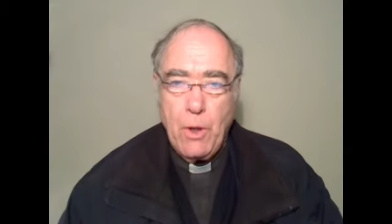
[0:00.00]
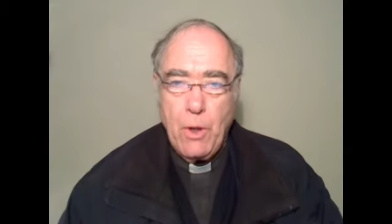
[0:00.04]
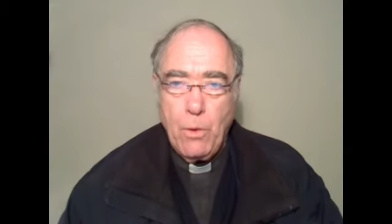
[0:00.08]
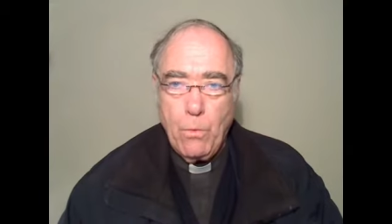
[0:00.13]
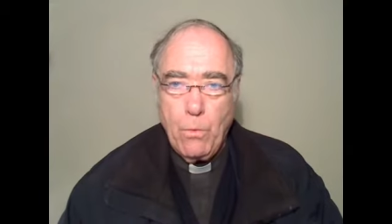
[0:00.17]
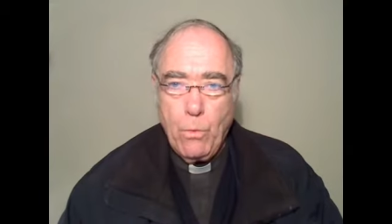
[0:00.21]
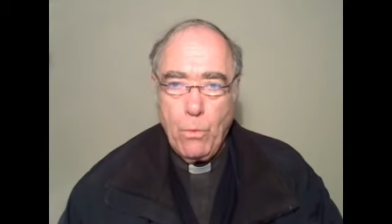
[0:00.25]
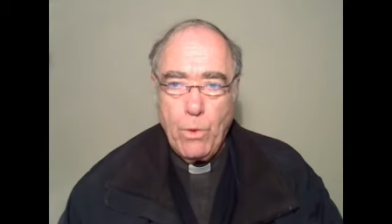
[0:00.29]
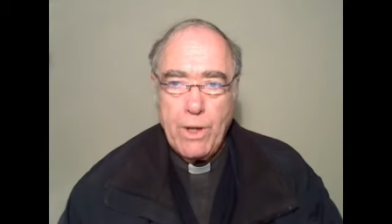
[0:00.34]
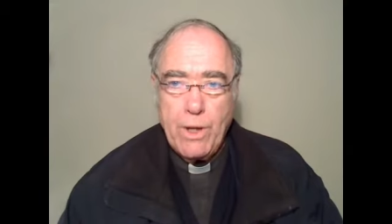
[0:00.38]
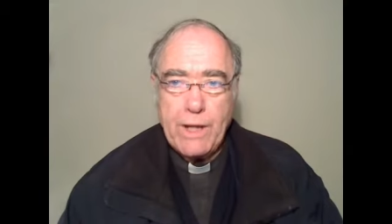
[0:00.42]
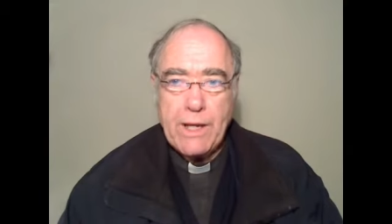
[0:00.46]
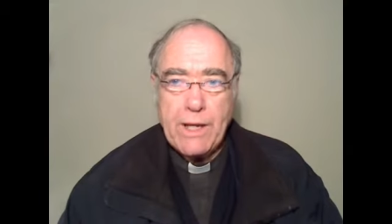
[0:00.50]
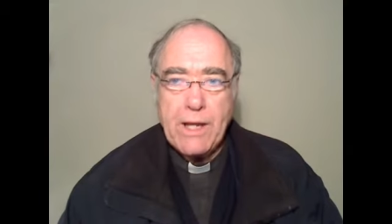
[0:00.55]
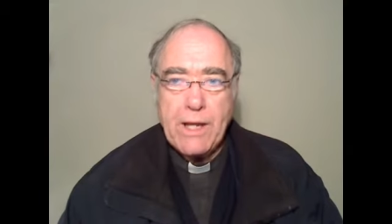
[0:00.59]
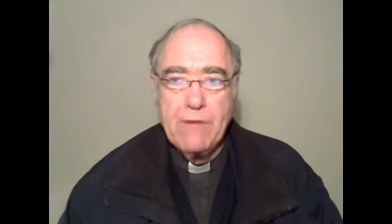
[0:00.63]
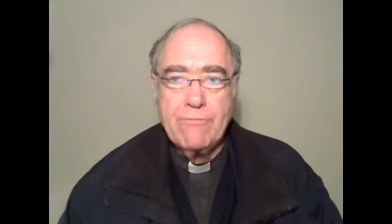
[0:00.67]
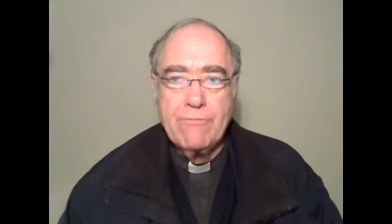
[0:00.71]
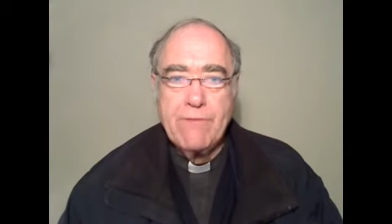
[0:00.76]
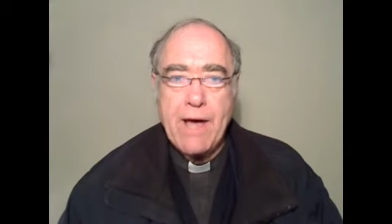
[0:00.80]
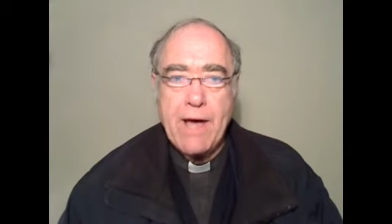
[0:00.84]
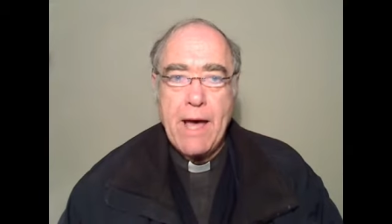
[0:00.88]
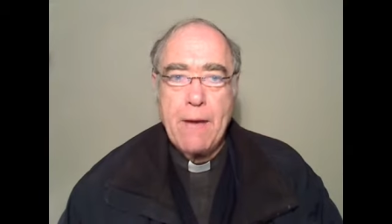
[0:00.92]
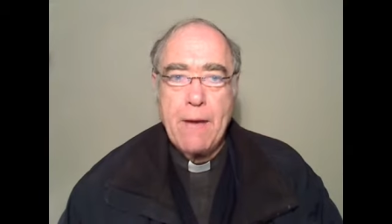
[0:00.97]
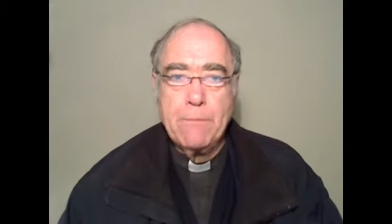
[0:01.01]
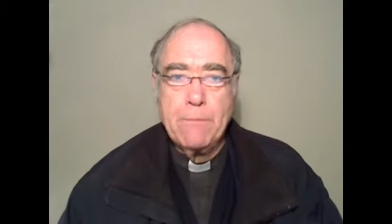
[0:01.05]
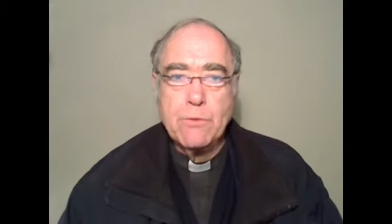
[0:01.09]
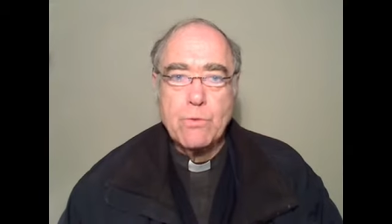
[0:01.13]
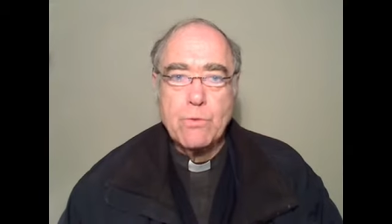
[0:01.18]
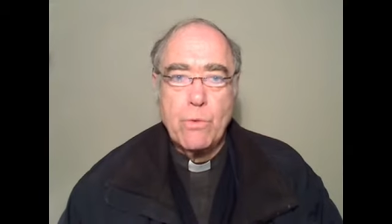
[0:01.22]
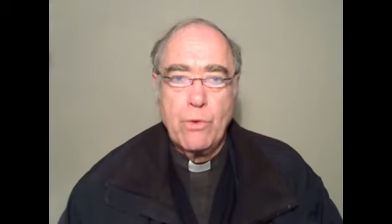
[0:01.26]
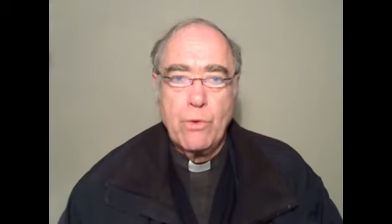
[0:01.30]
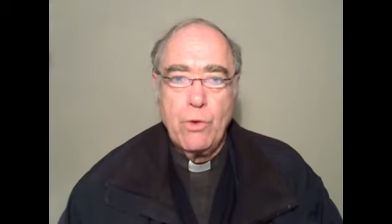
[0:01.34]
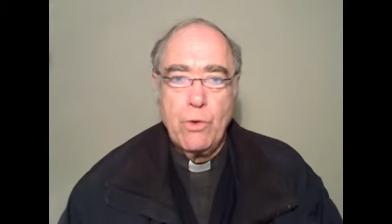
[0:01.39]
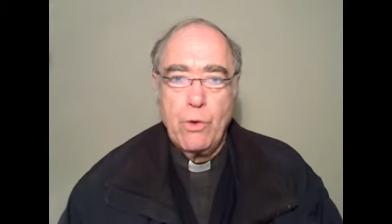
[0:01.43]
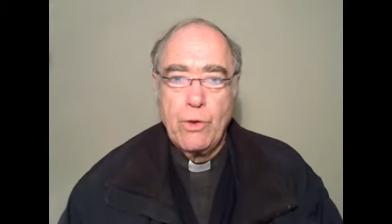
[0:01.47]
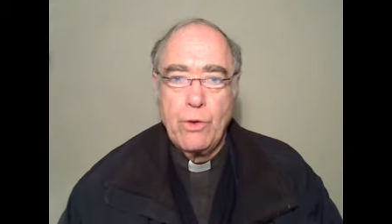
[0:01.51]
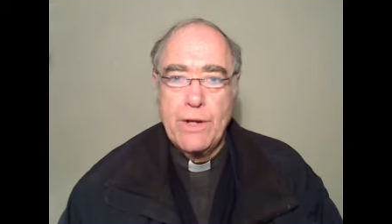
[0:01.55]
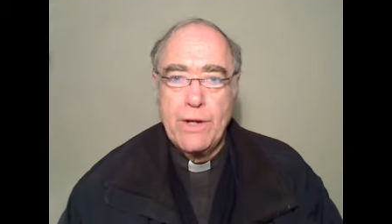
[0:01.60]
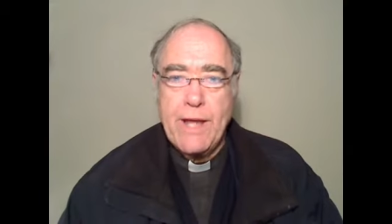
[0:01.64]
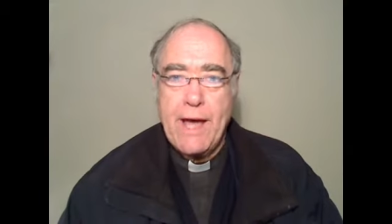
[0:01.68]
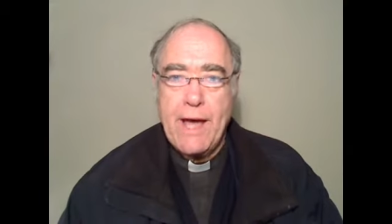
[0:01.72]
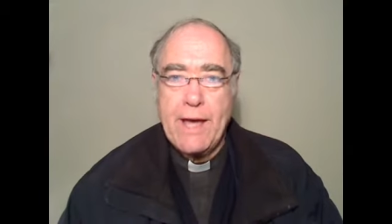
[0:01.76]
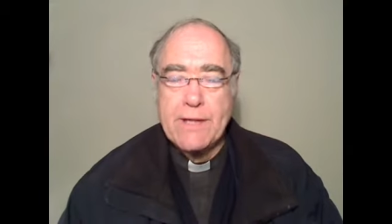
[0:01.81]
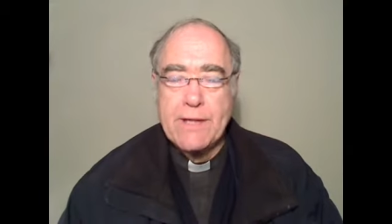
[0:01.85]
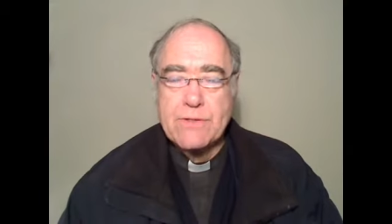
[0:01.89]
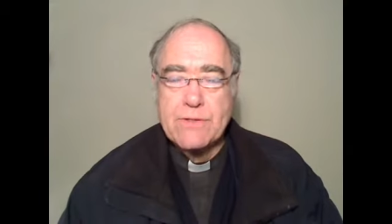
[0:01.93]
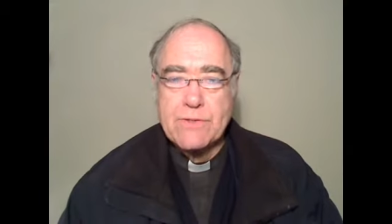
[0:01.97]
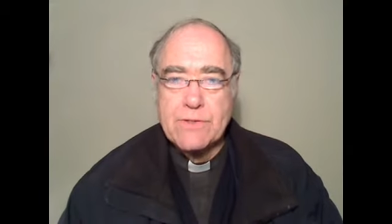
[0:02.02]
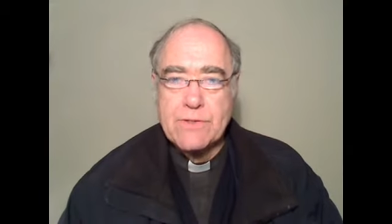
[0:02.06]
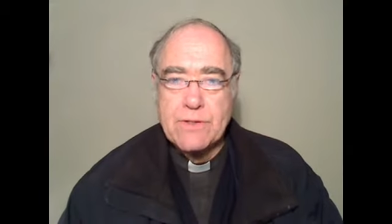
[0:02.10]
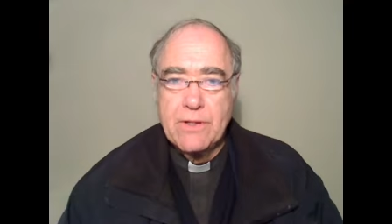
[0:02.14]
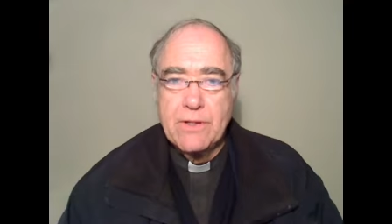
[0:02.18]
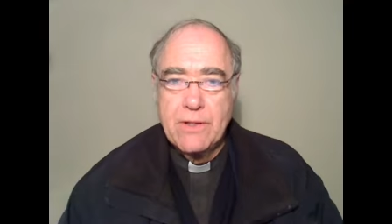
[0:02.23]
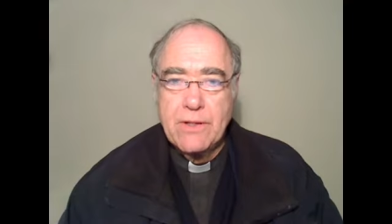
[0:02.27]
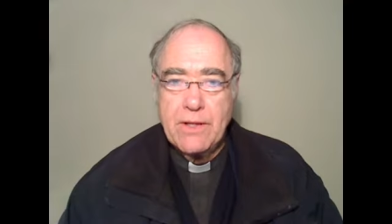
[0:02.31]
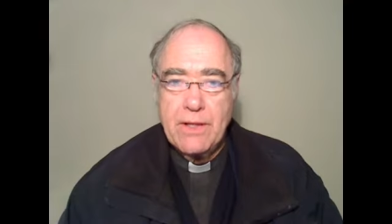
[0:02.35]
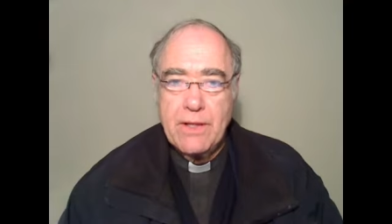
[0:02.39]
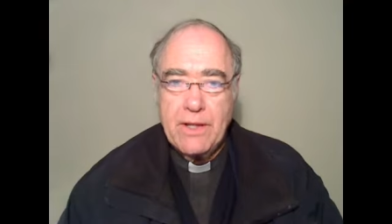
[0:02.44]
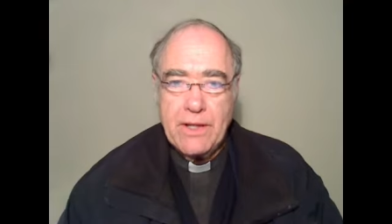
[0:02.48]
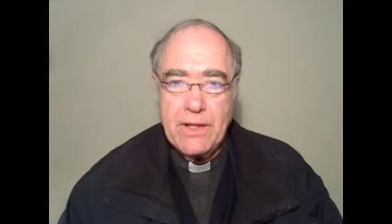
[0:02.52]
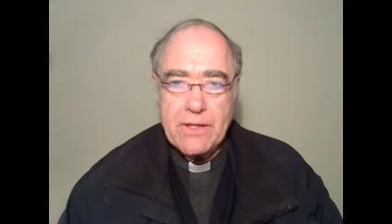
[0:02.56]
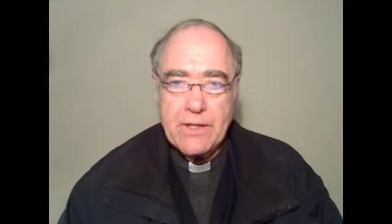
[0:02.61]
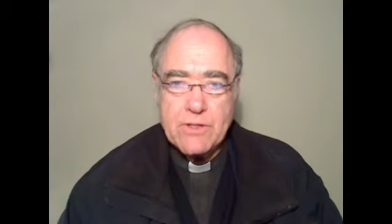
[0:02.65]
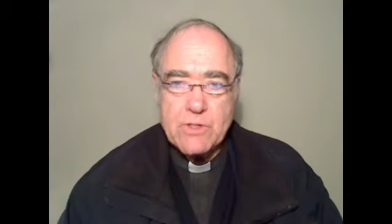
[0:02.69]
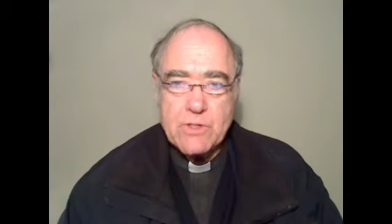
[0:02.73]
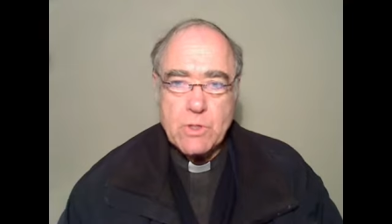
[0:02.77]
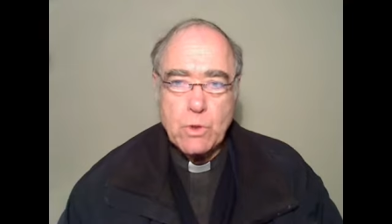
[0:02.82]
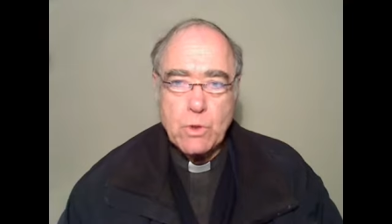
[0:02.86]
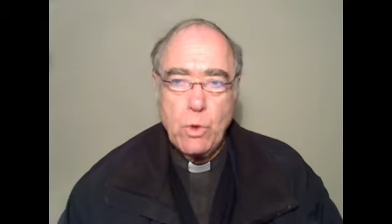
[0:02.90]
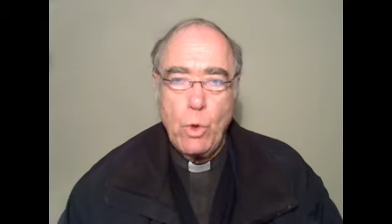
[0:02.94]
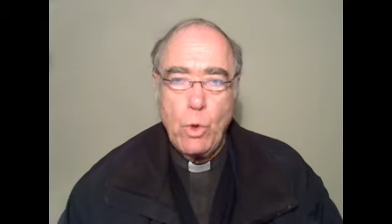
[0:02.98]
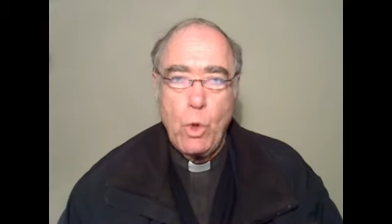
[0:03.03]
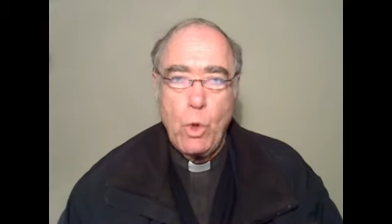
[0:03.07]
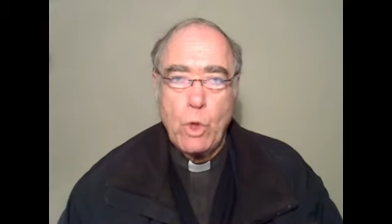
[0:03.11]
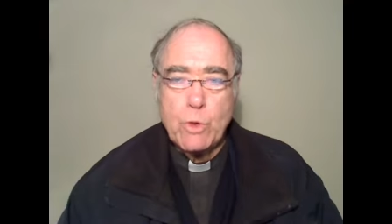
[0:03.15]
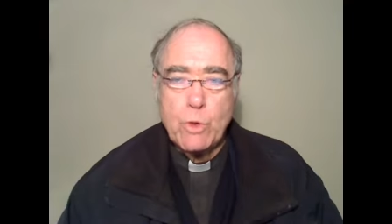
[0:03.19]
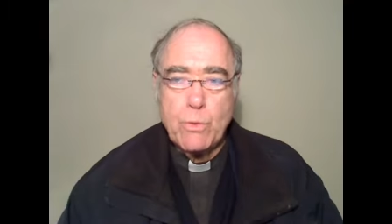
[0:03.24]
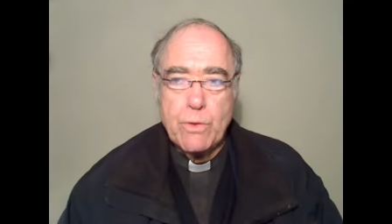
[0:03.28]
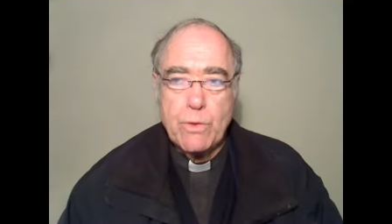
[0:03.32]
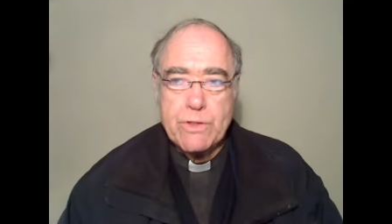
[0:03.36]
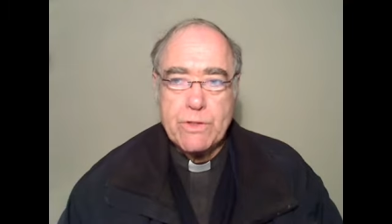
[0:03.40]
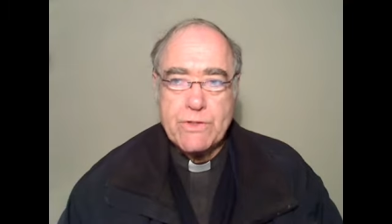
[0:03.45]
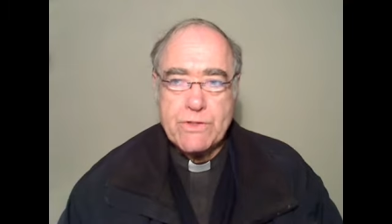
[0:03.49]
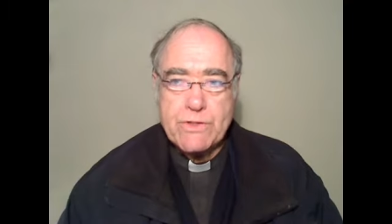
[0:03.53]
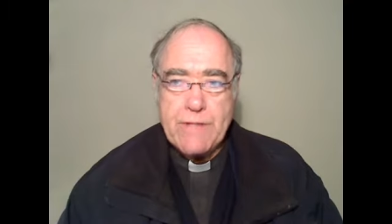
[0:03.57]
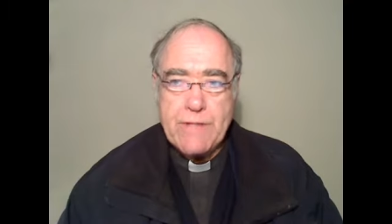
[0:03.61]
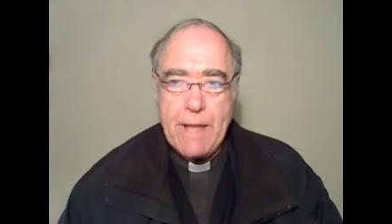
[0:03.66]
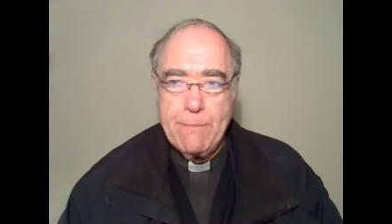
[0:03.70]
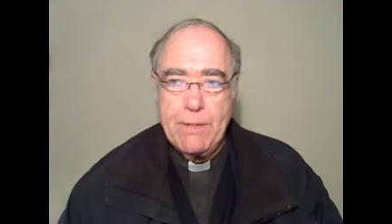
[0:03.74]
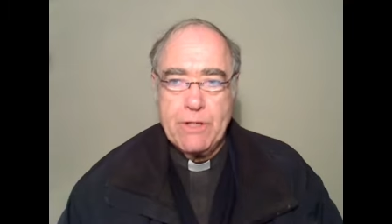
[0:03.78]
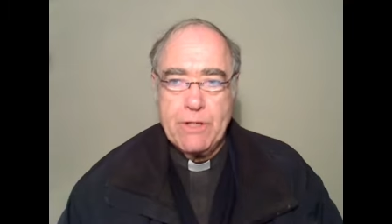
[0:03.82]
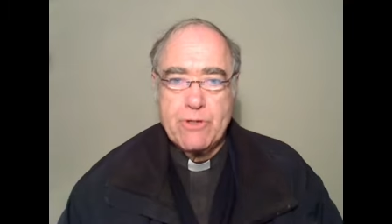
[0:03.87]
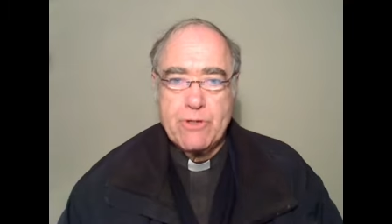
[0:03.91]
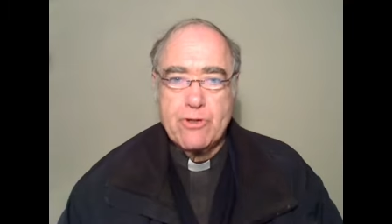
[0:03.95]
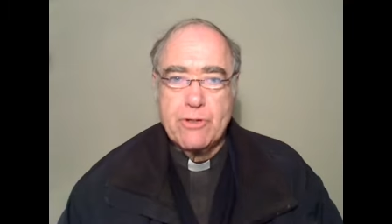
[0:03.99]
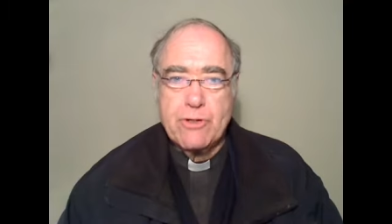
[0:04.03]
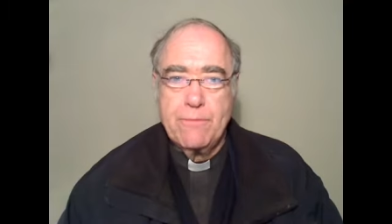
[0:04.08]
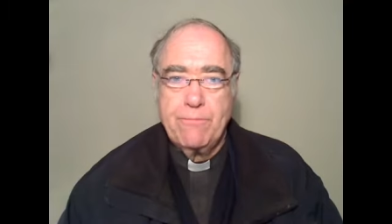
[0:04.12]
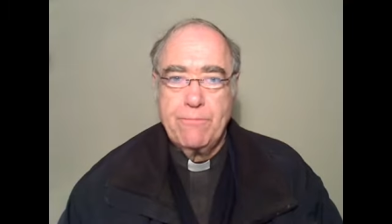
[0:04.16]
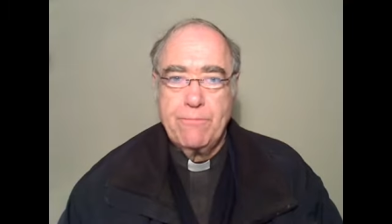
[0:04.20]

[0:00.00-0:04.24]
working farms were organized, and schools were established.